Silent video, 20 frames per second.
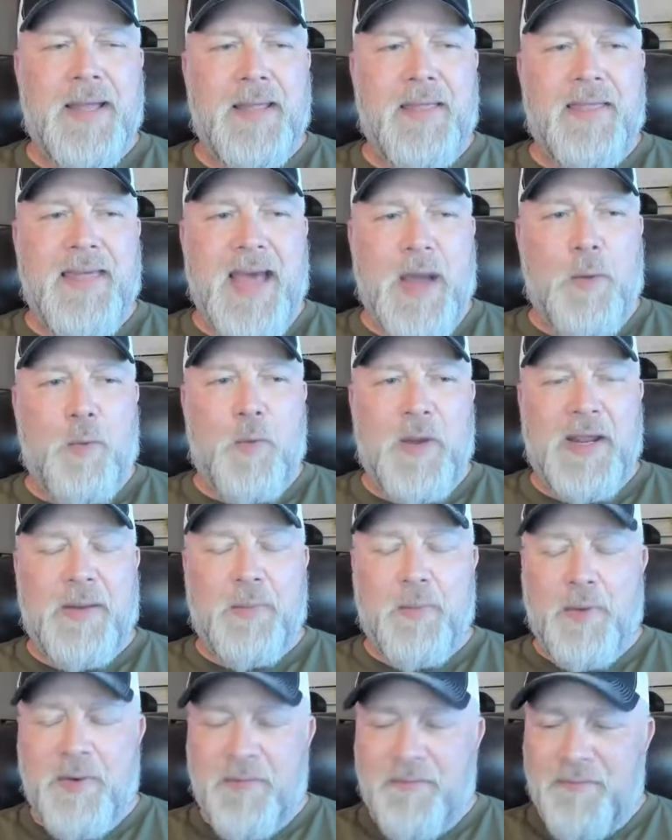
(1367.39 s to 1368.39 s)
that
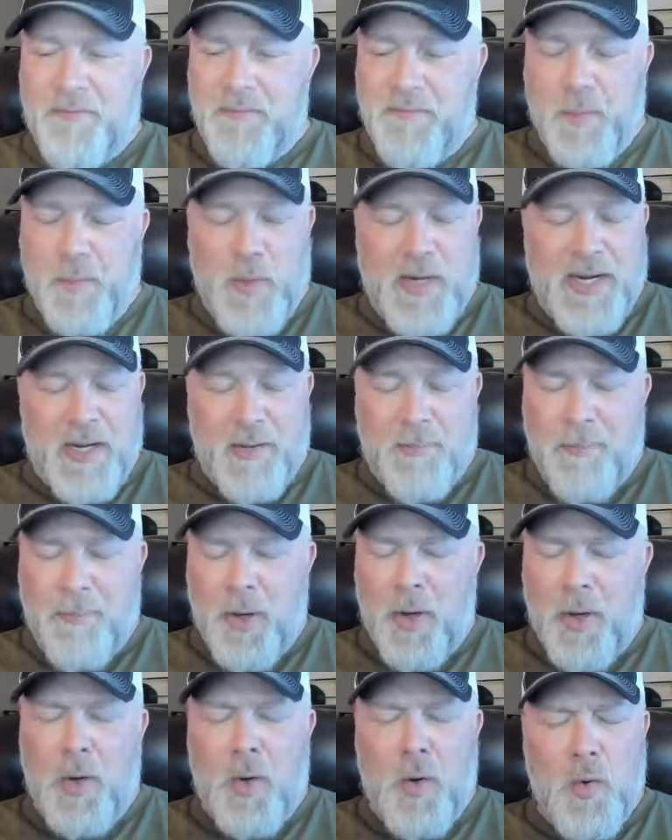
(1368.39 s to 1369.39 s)
we
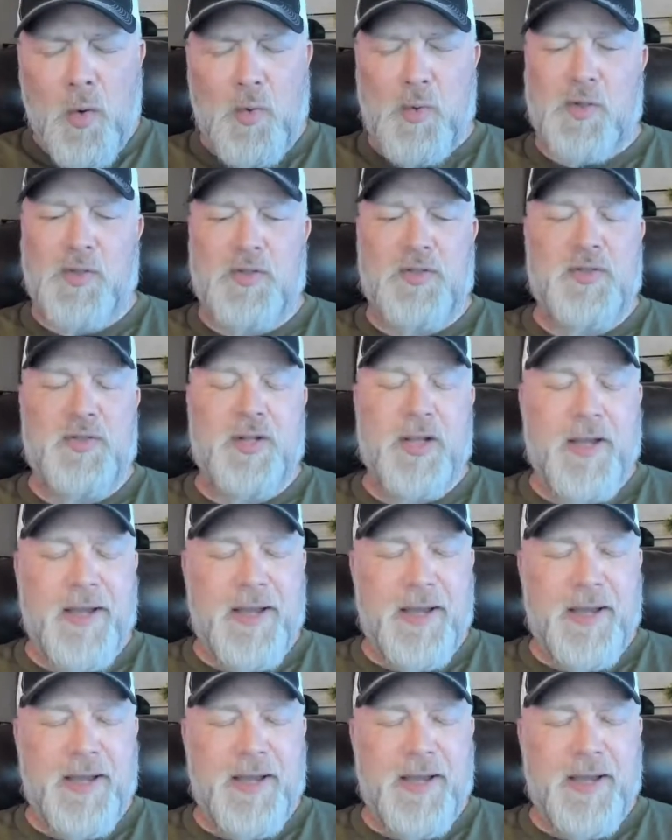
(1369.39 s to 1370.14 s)
oppose